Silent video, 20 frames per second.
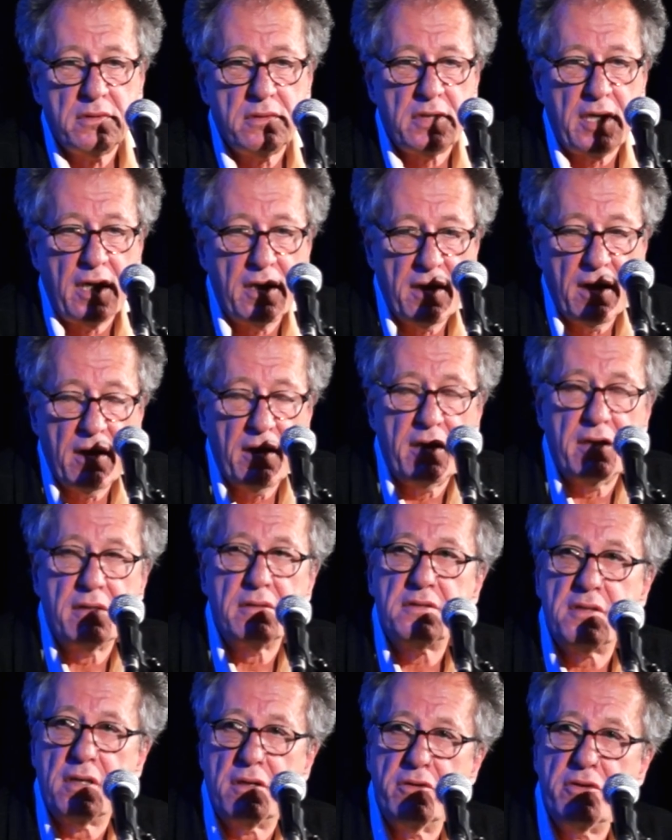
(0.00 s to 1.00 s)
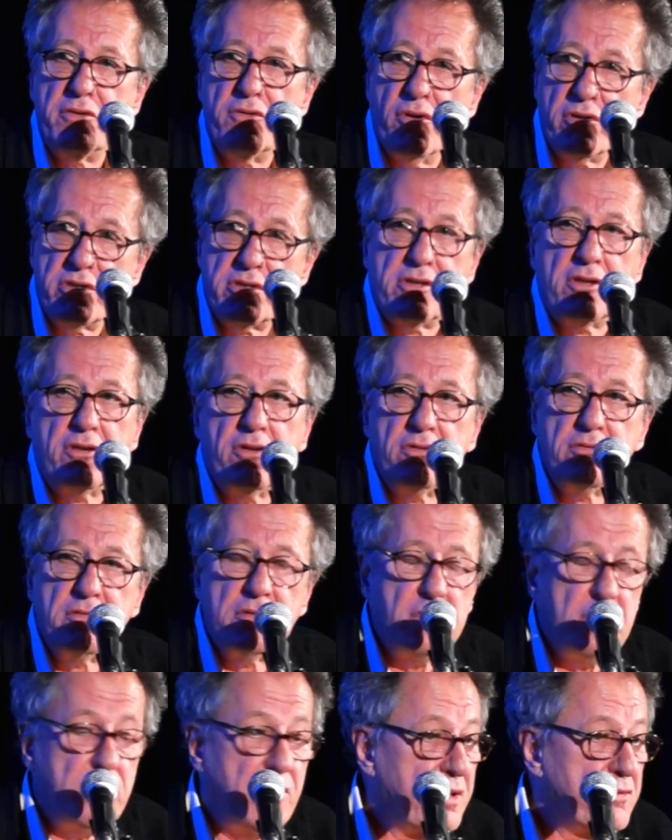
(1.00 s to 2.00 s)
Ted Elliott, Terry Rossio,
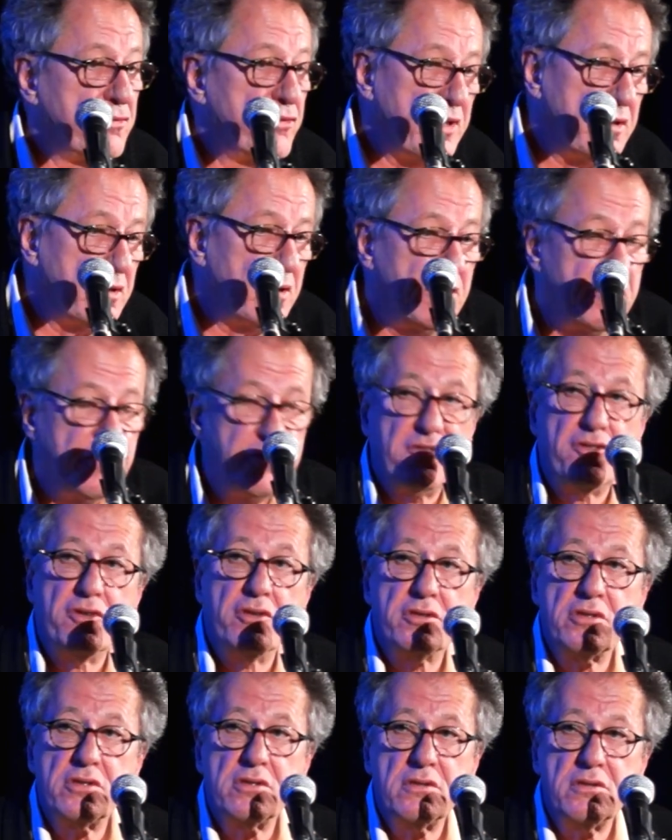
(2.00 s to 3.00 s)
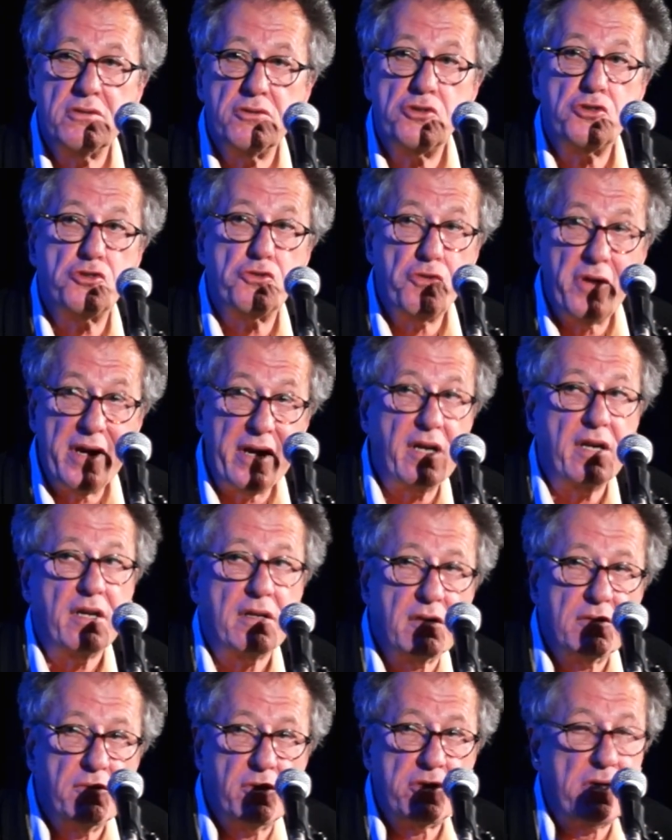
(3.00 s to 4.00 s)
who had written the first Shrek,
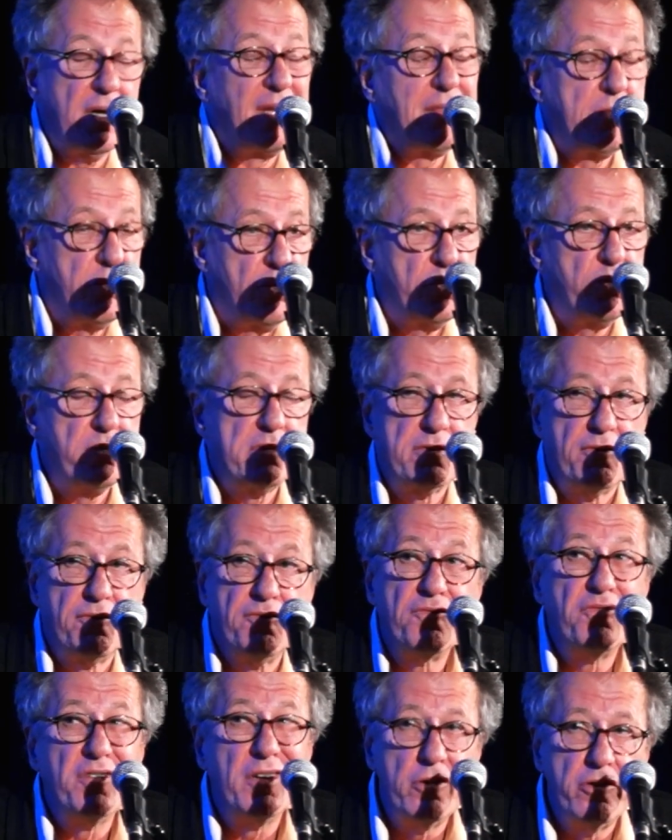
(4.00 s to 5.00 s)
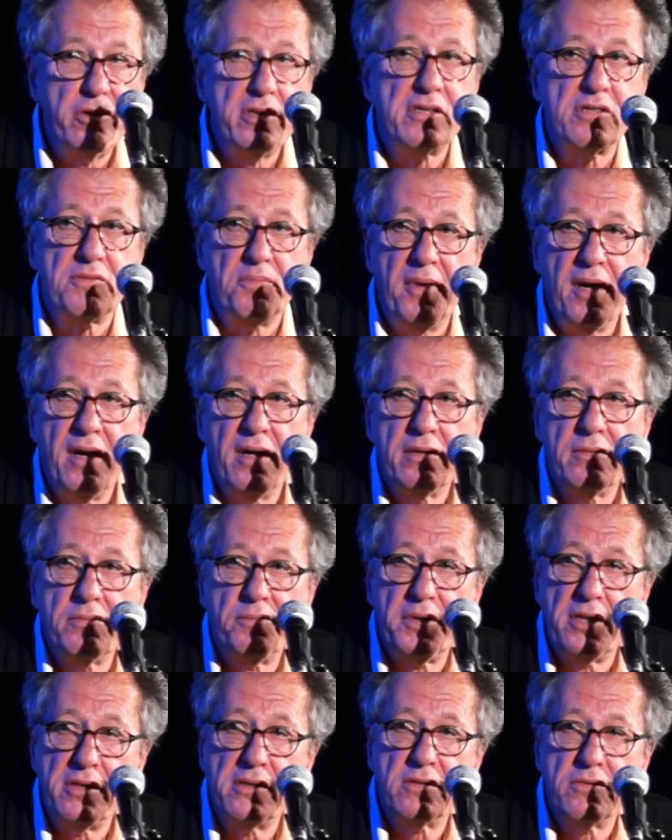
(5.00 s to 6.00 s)
which I thought was a very smart
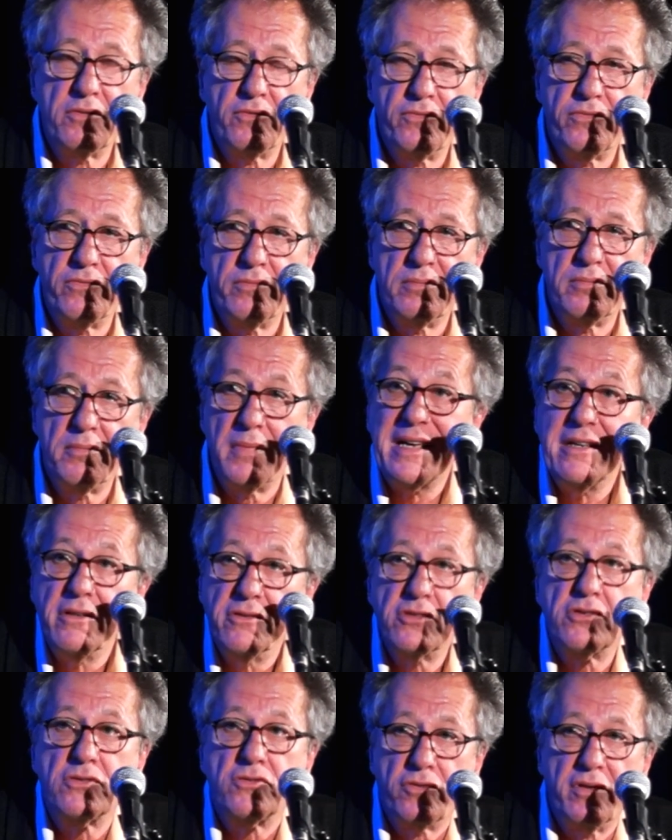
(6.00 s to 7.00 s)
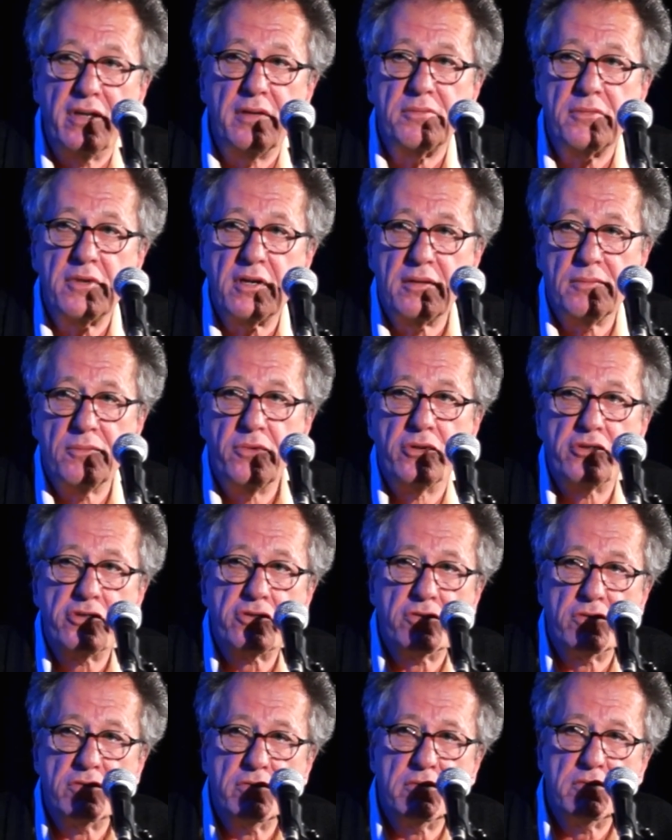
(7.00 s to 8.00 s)
piece of mainstream
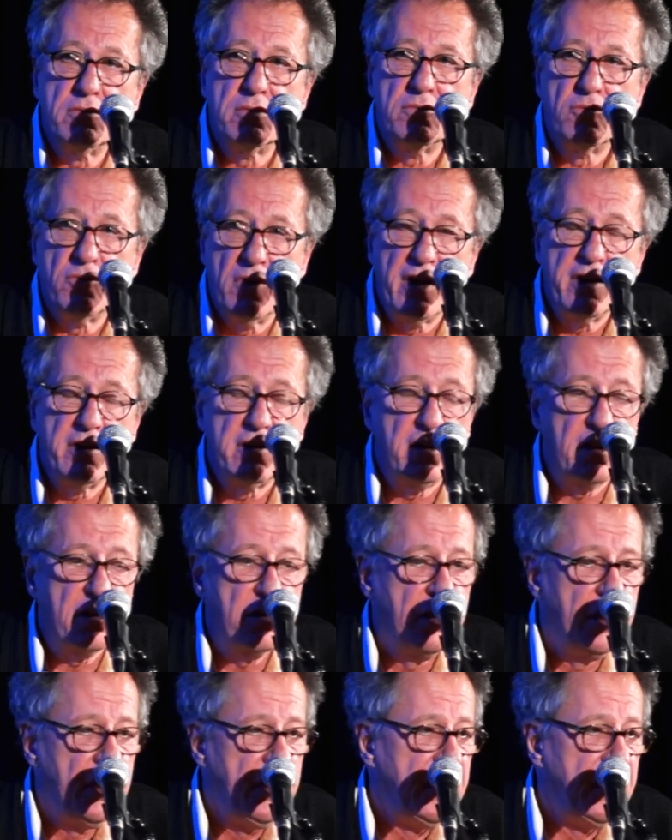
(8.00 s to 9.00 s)
commercial writing,